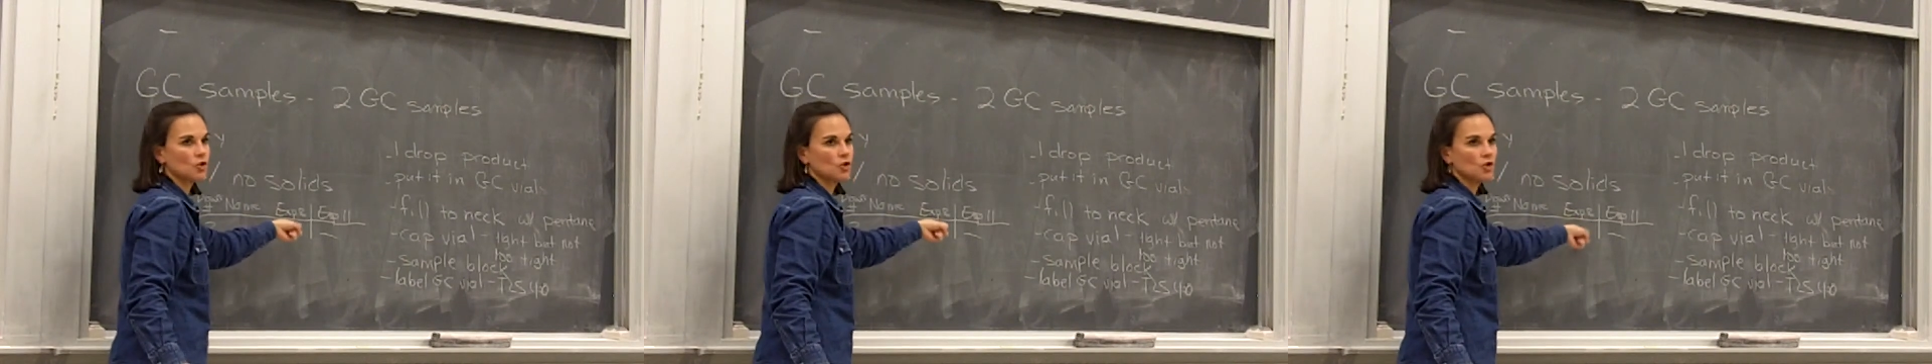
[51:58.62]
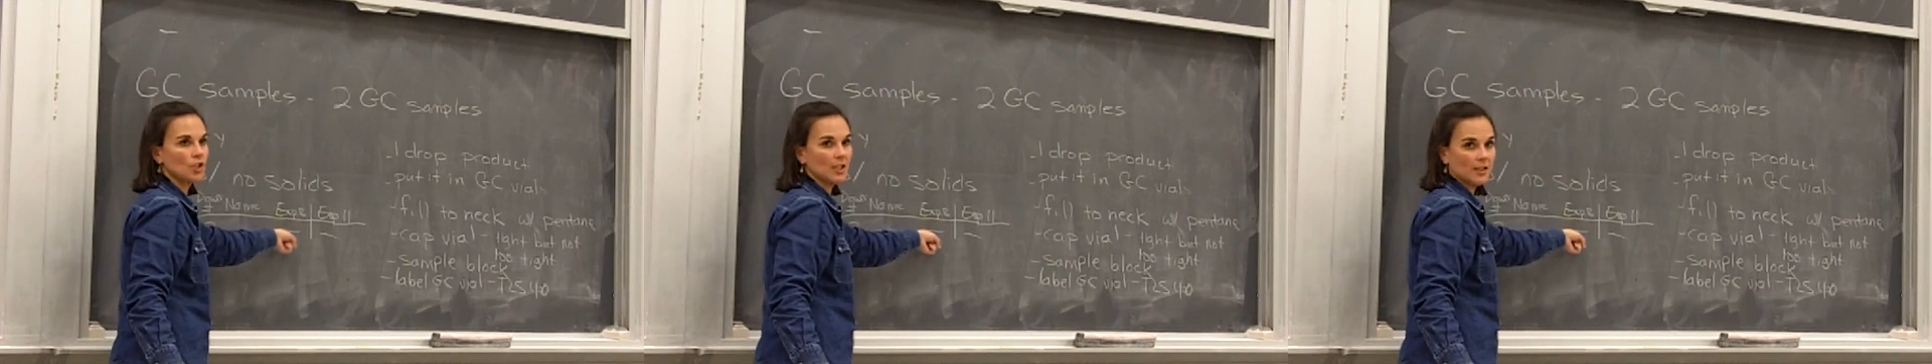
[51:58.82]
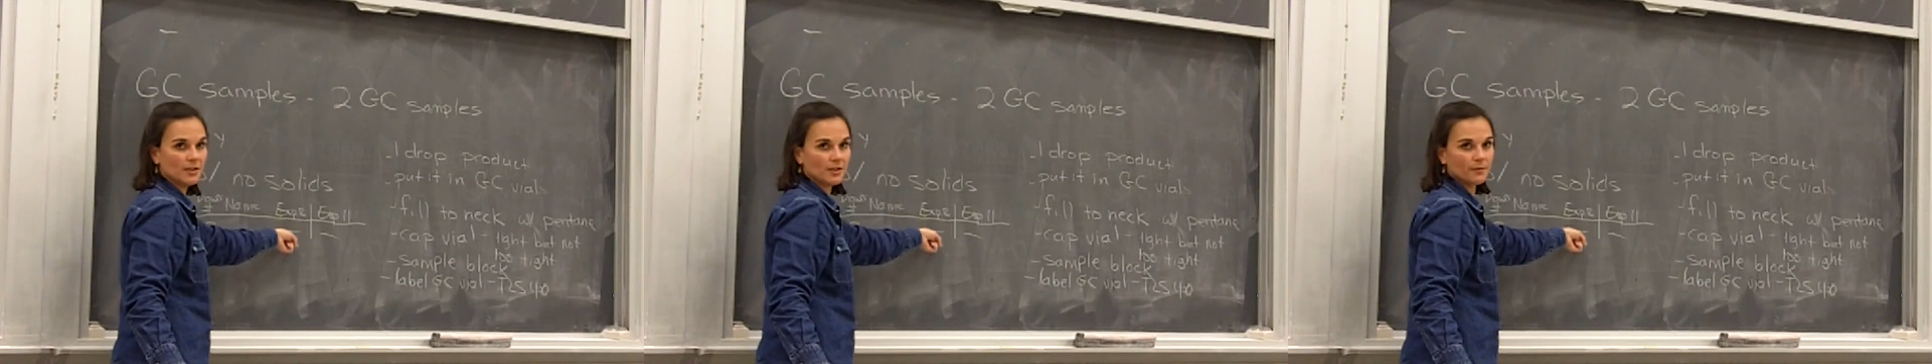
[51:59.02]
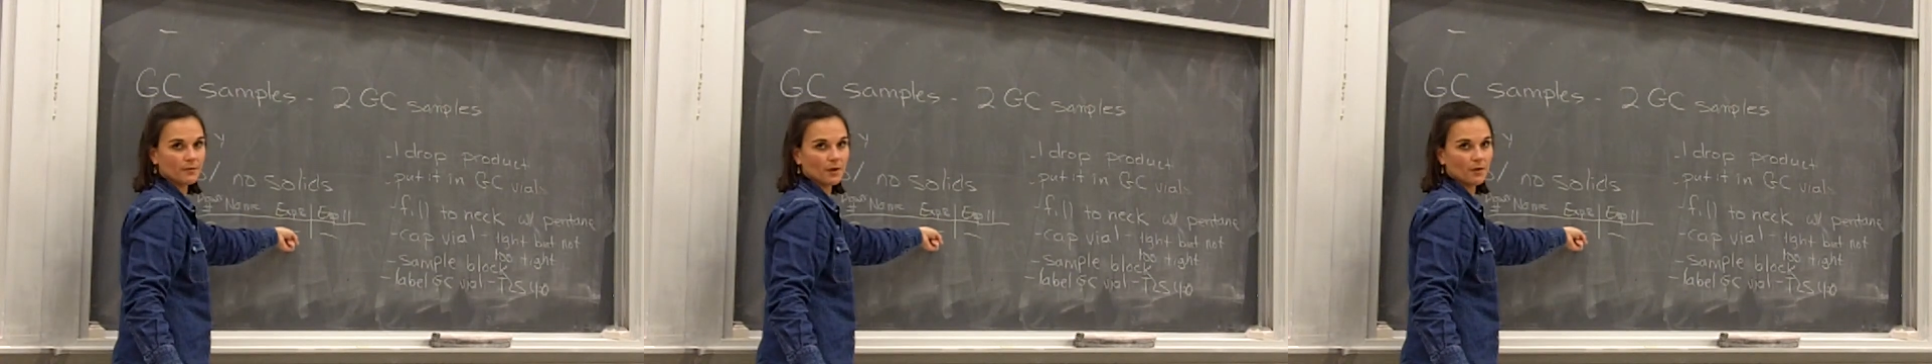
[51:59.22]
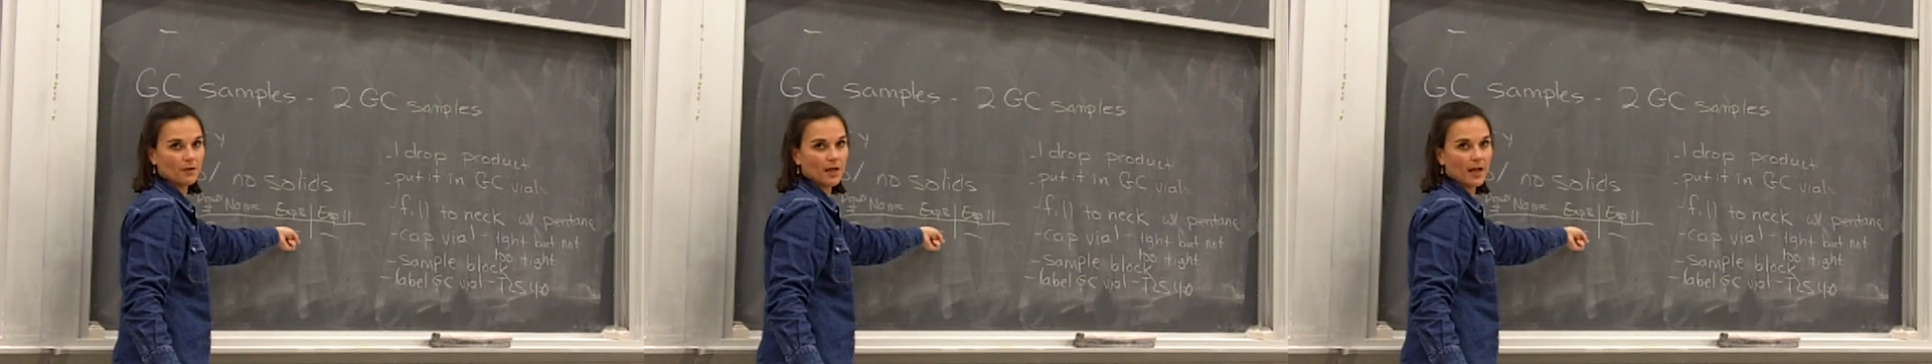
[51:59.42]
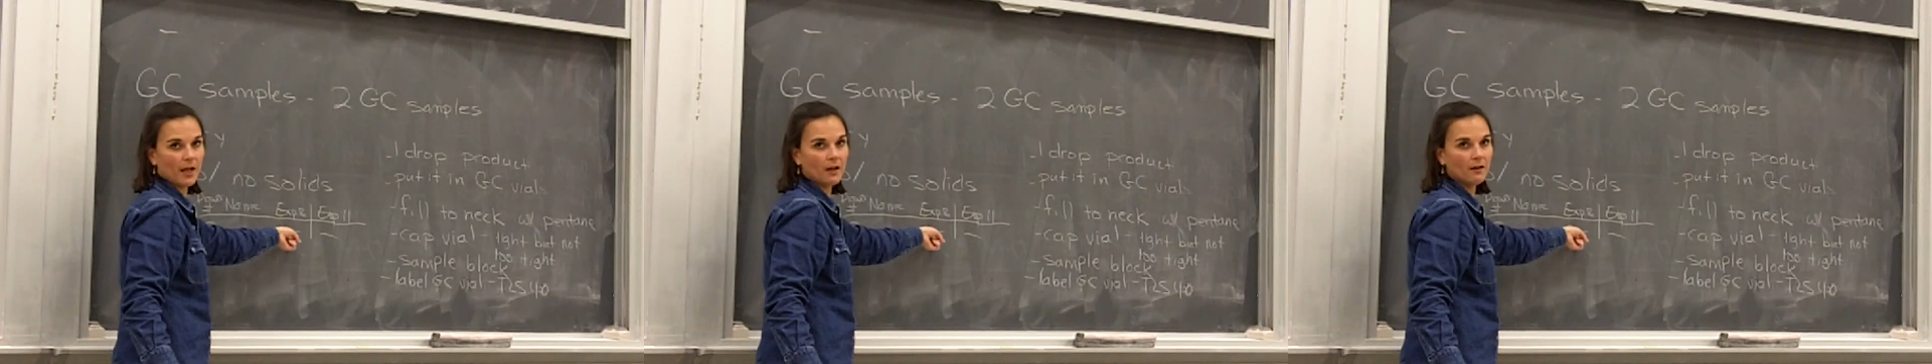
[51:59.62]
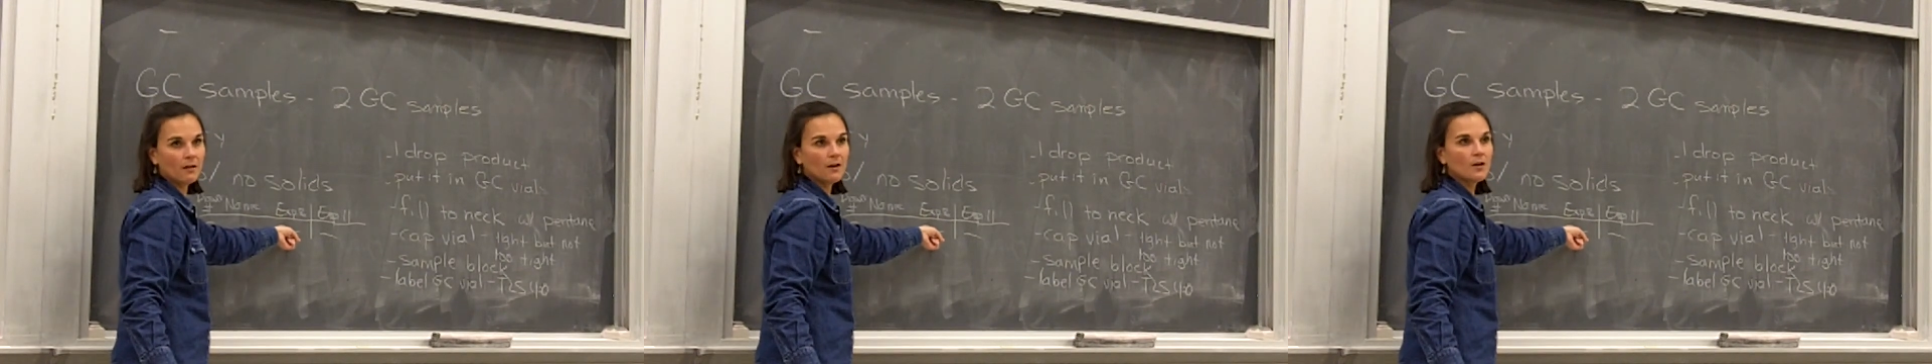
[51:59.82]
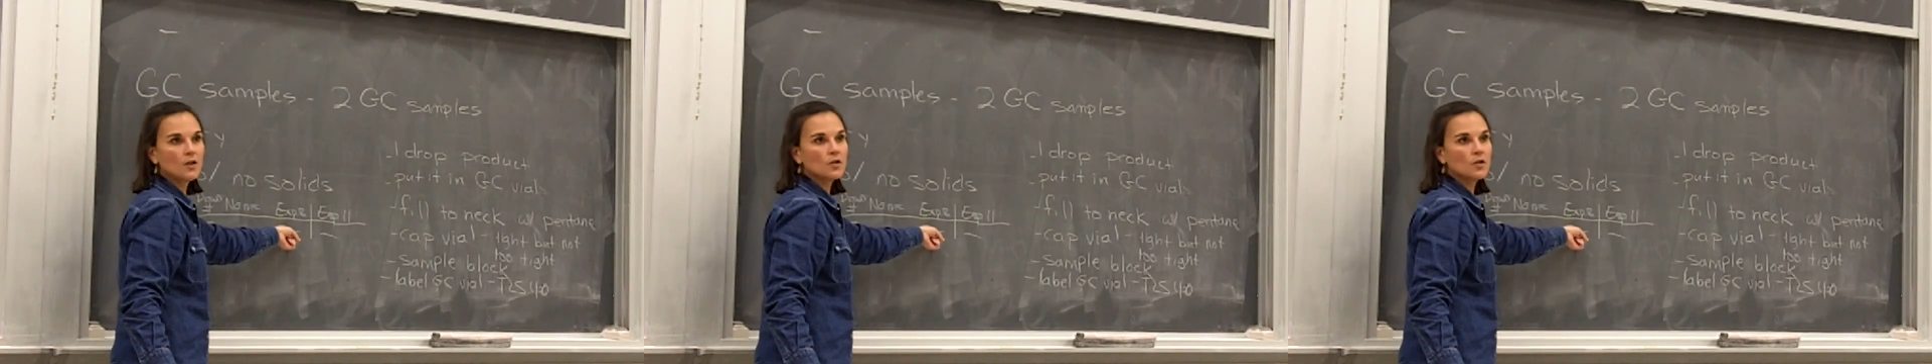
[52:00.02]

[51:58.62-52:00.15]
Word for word: this sheet, okay?